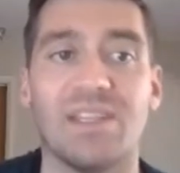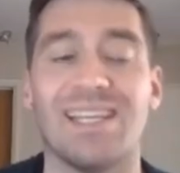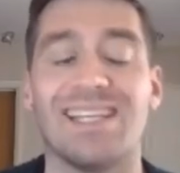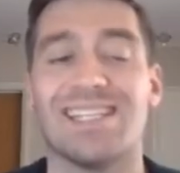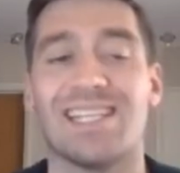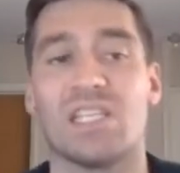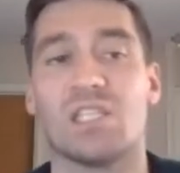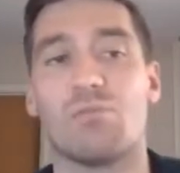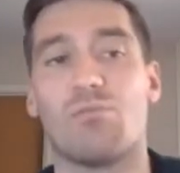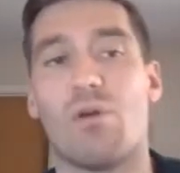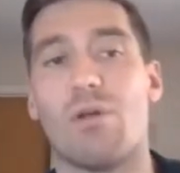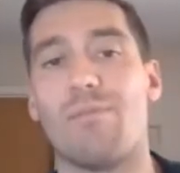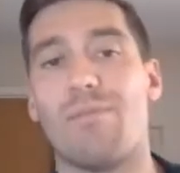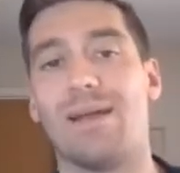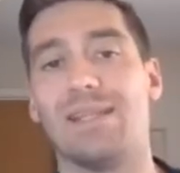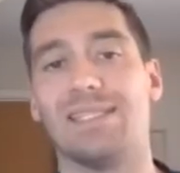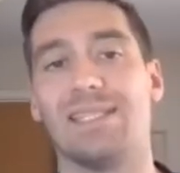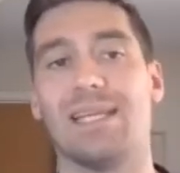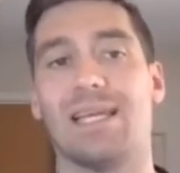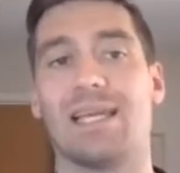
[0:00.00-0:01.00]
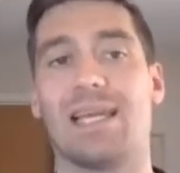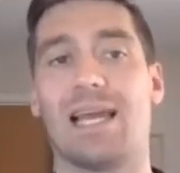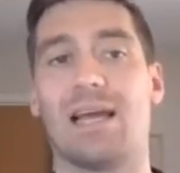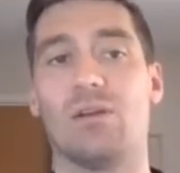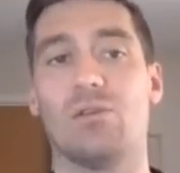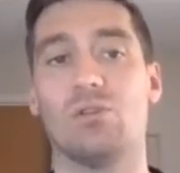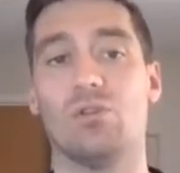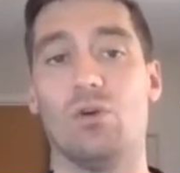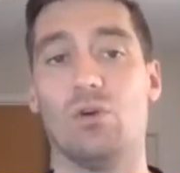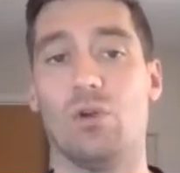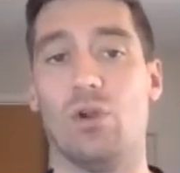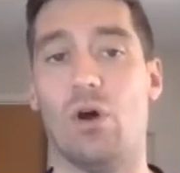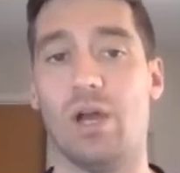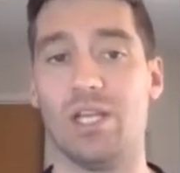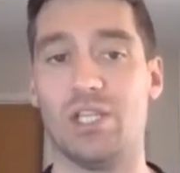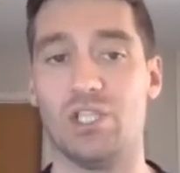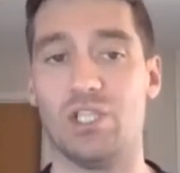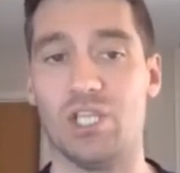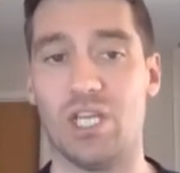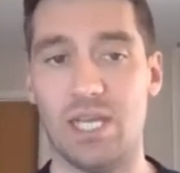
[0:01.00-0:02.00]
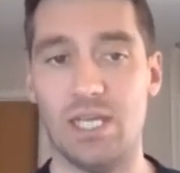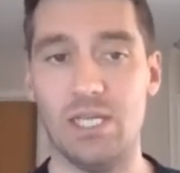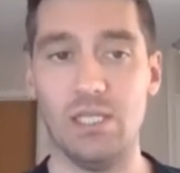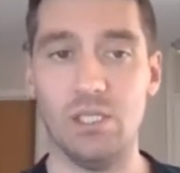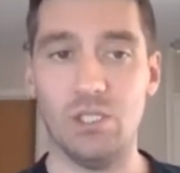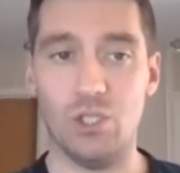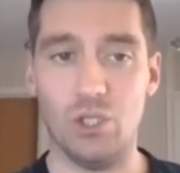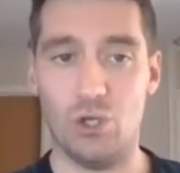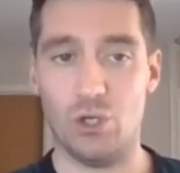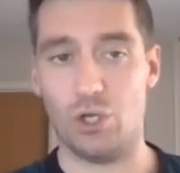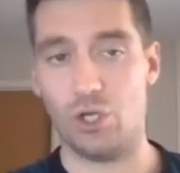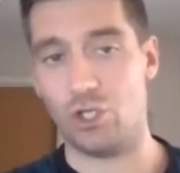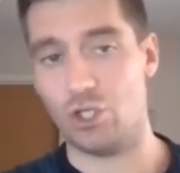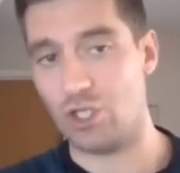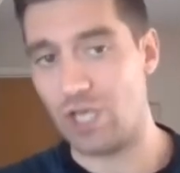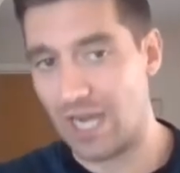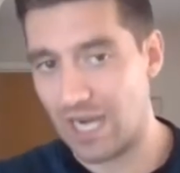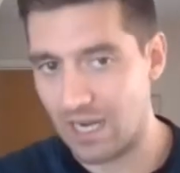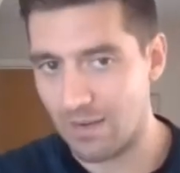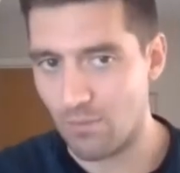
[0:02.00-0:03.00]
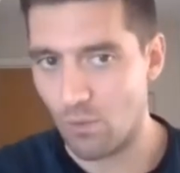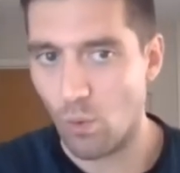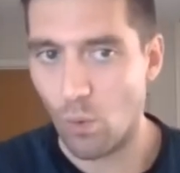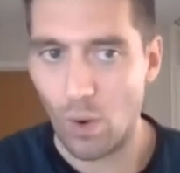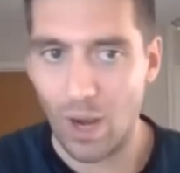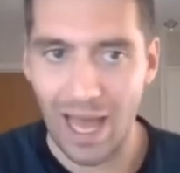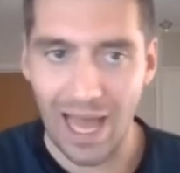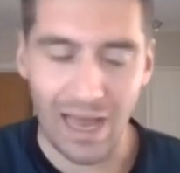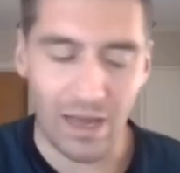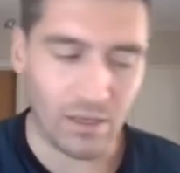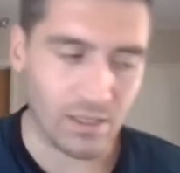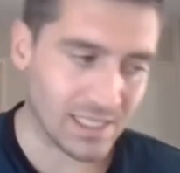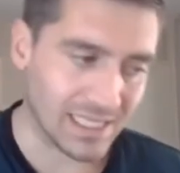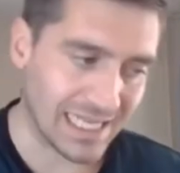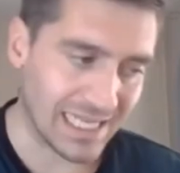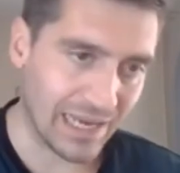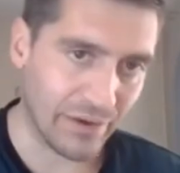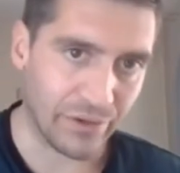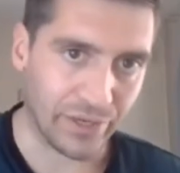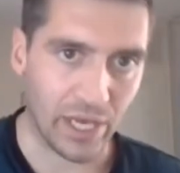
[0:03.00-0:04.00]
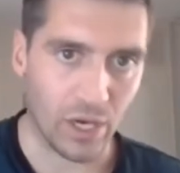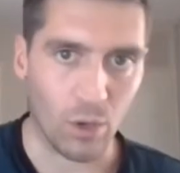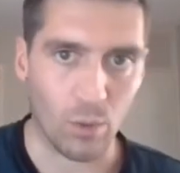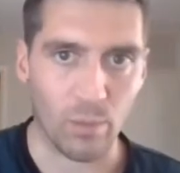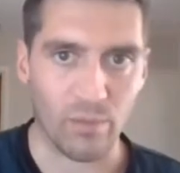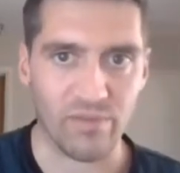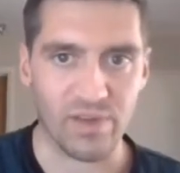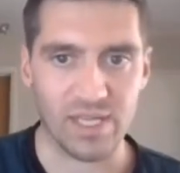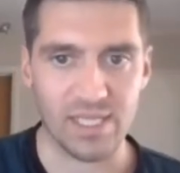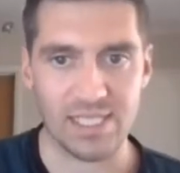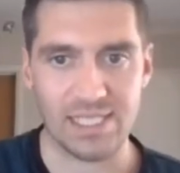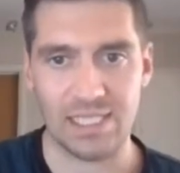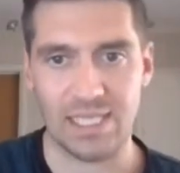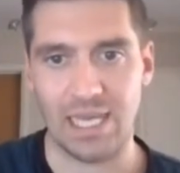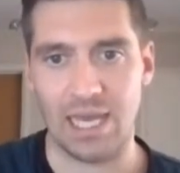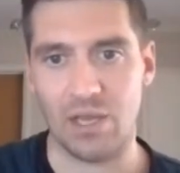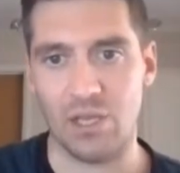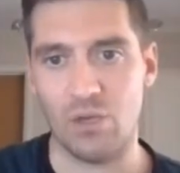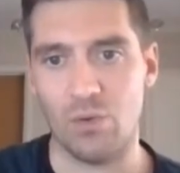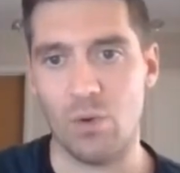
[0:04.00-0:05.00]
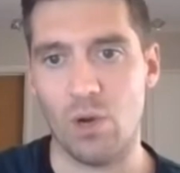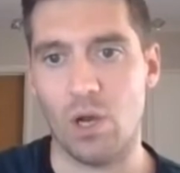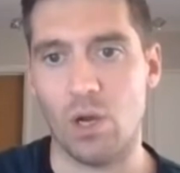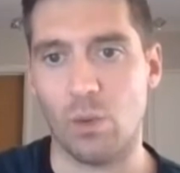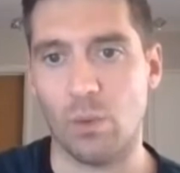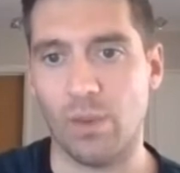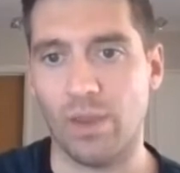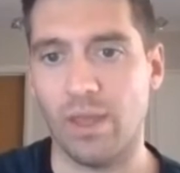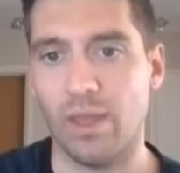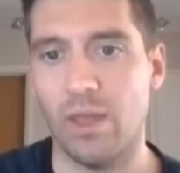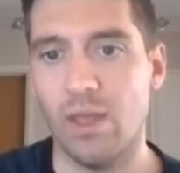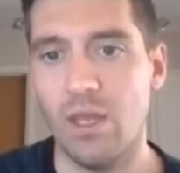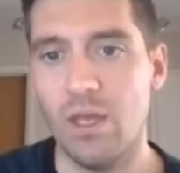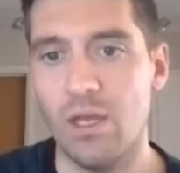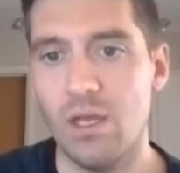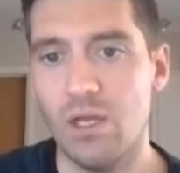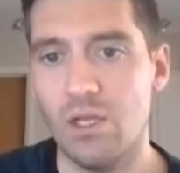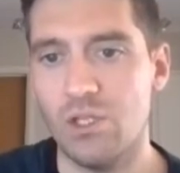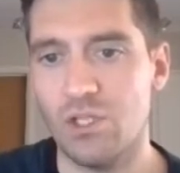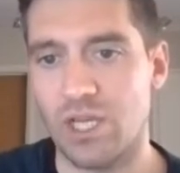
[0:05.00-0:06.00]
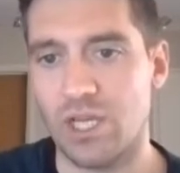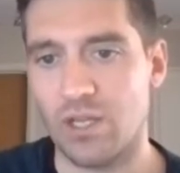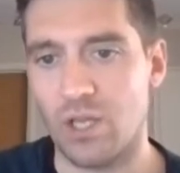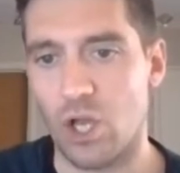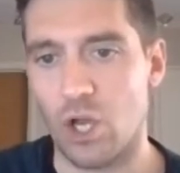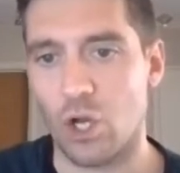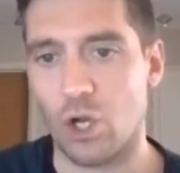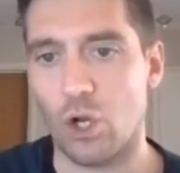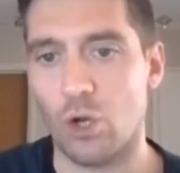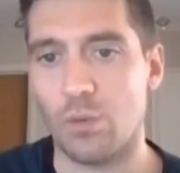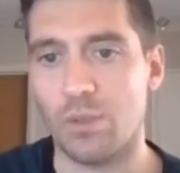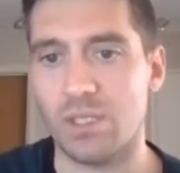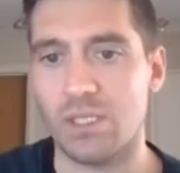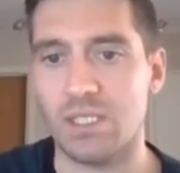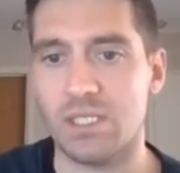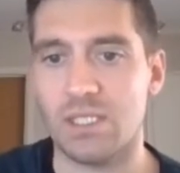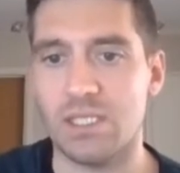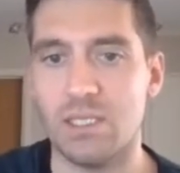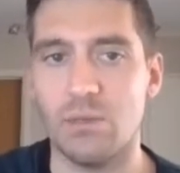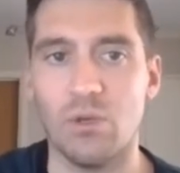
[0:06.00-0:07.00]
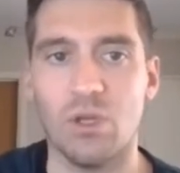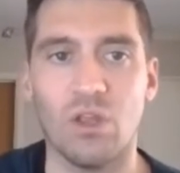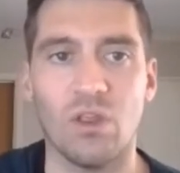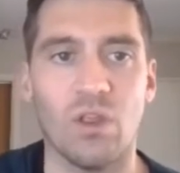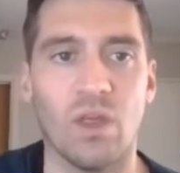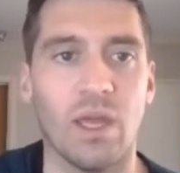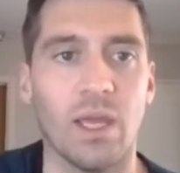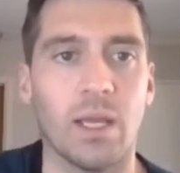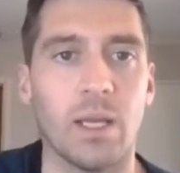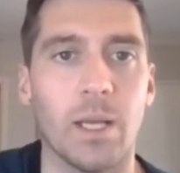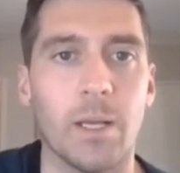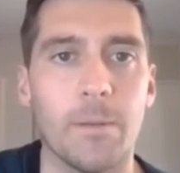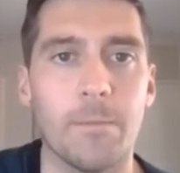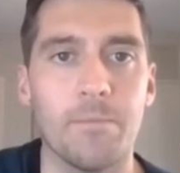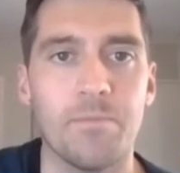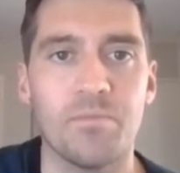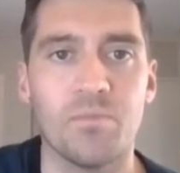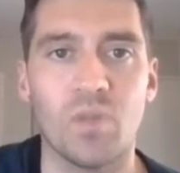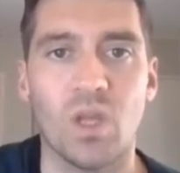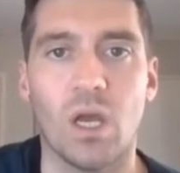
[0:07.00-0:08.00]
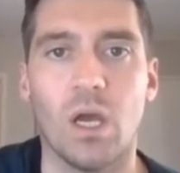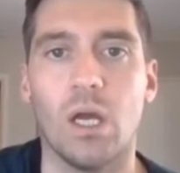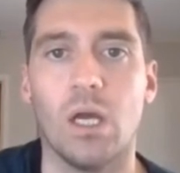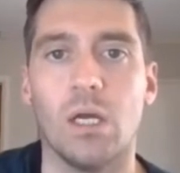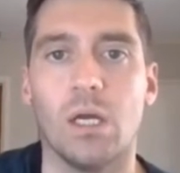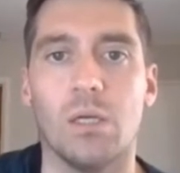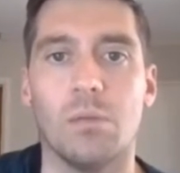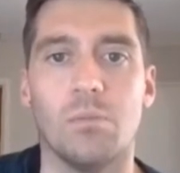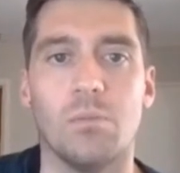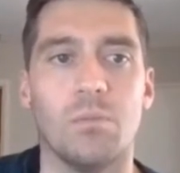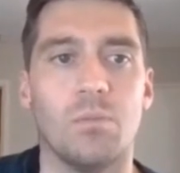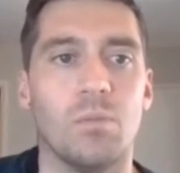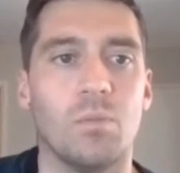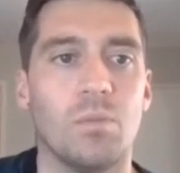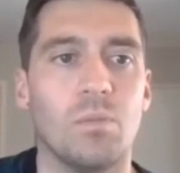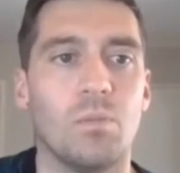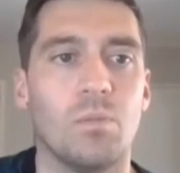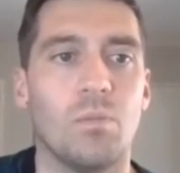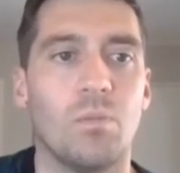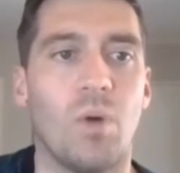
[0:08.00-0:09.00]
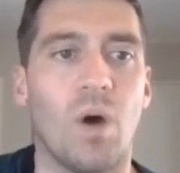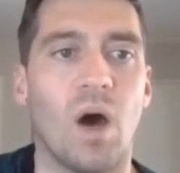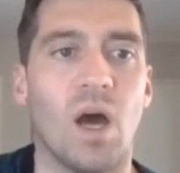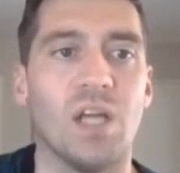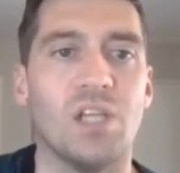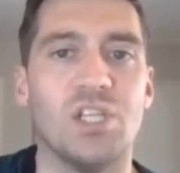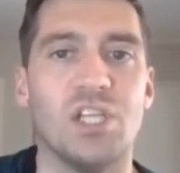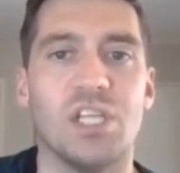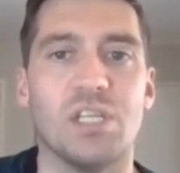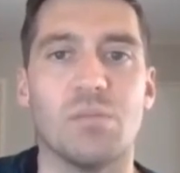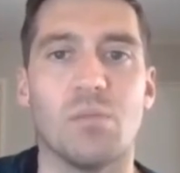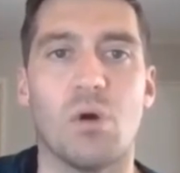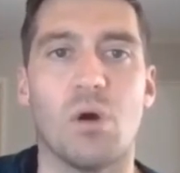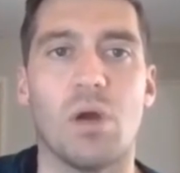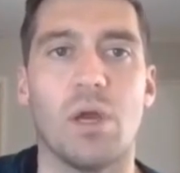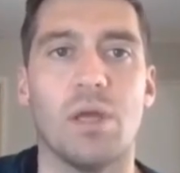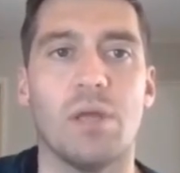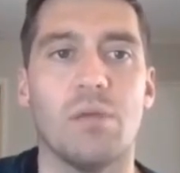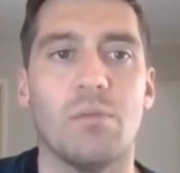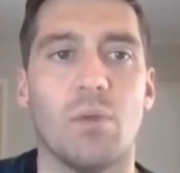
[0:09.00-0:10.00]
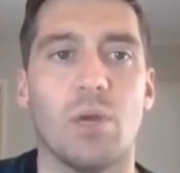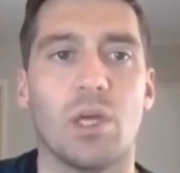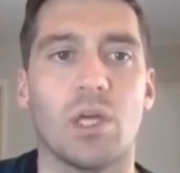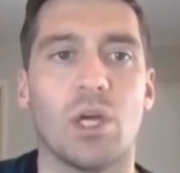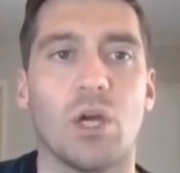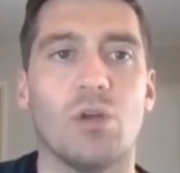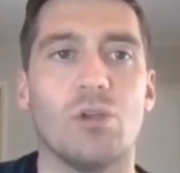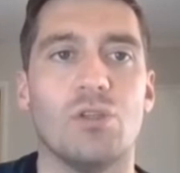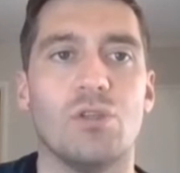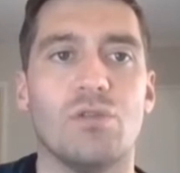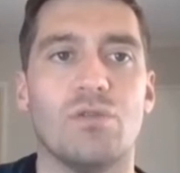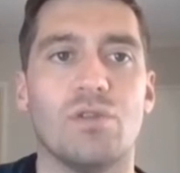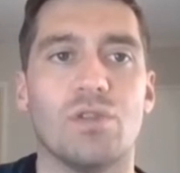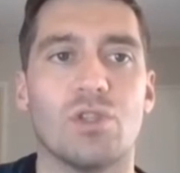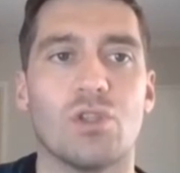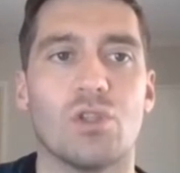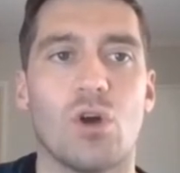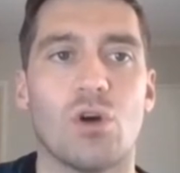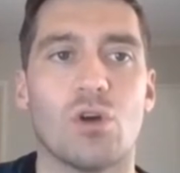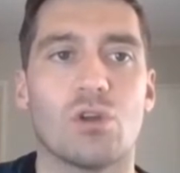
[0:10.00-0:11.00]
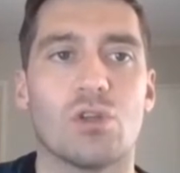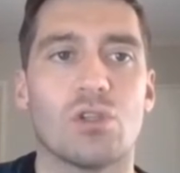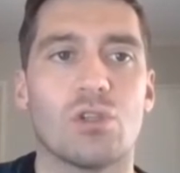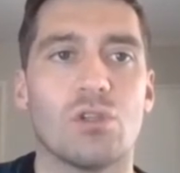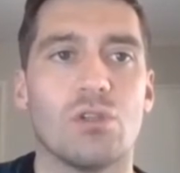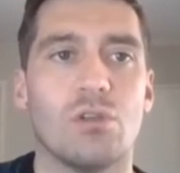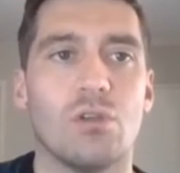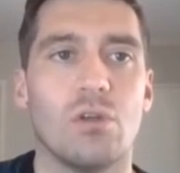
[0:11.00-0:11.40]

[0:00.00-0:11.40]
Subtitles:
and spread betting accounts on IG. So you can check them all out, see how you get on with it, see how you work with it, check the ergonomics and see what you think. But IG is my go-to for stocks.